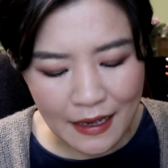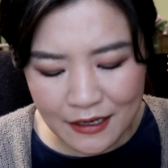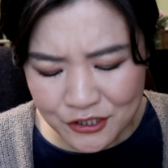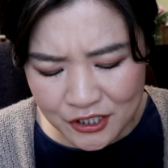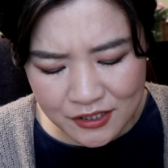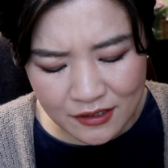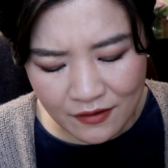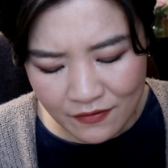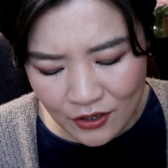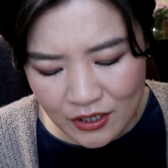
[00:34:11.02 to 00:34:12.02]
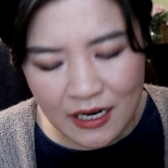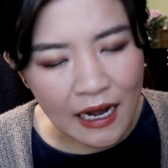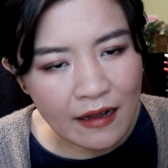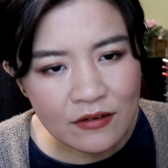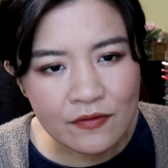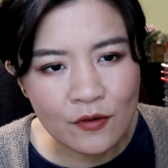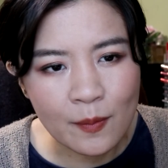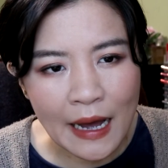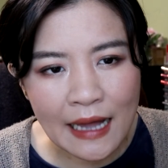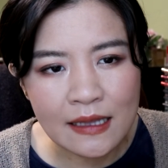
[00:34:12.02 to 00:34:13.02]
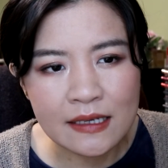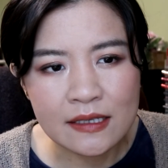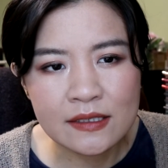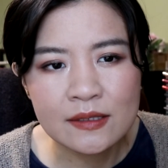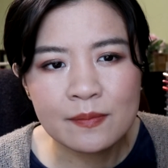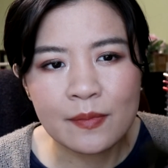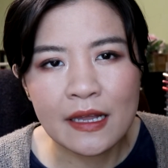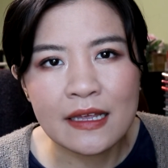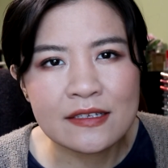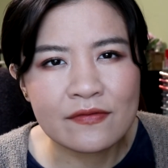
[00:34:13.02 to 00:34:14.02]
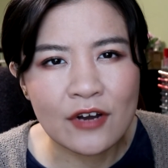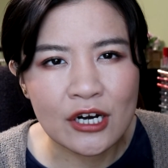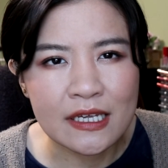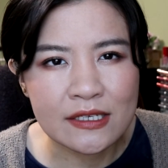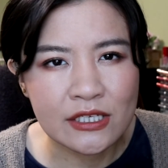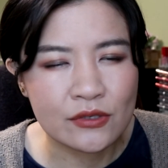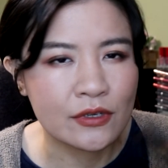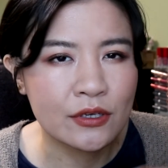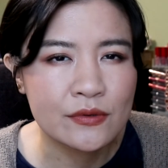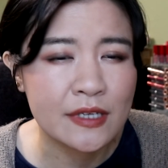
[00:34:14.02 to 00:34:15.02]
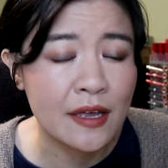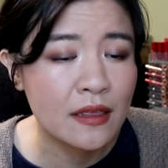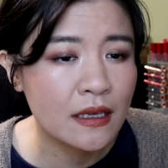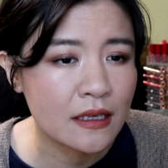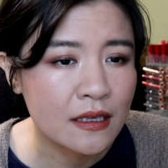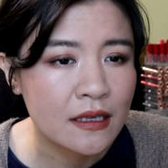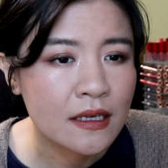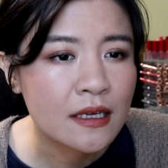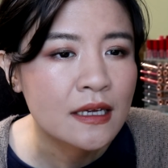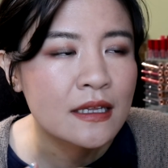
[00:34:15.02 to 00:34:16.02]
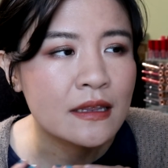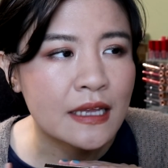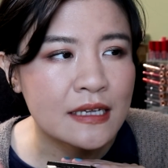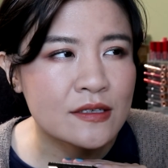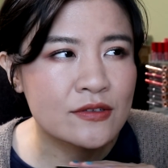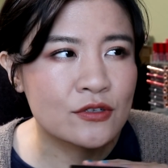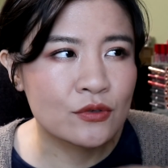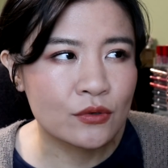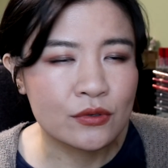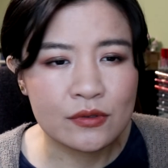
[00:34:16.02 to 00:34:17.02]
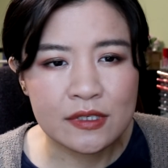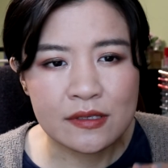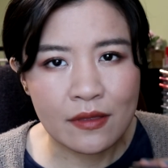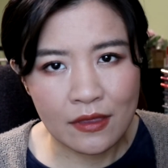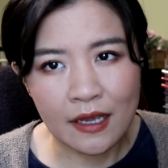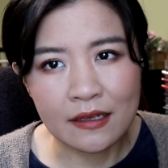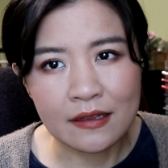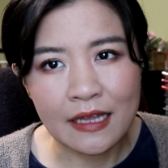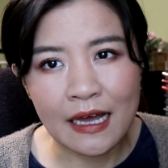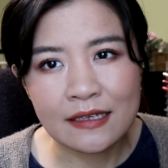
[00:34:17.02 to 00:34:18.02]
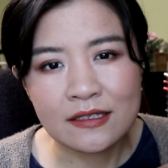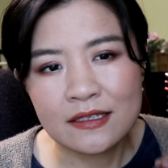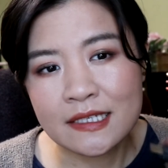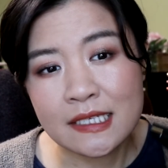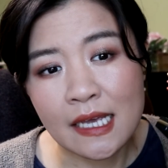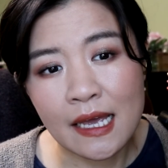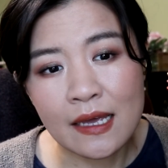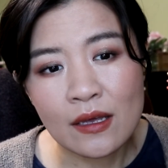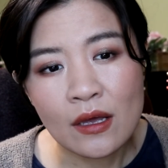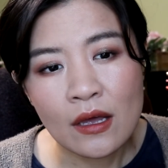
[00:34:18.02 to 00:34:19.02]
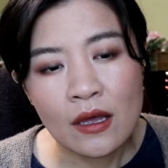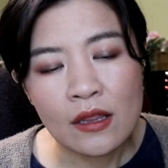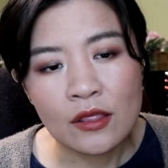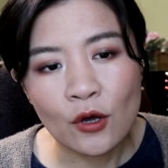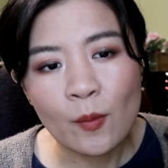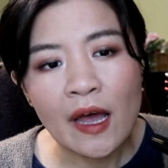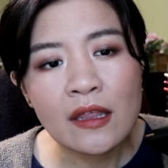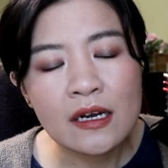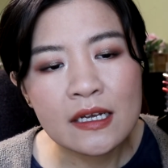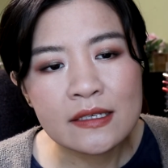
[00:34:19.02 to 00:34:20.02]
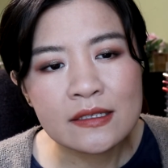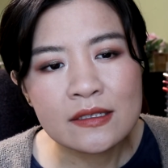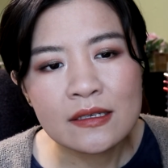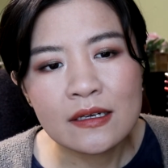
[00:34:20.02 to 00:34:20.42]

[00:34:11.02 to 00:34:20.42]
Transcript: It's just a very colorful palette, but it's very easy to use. I think that's Suku's thing, that they, no matter it's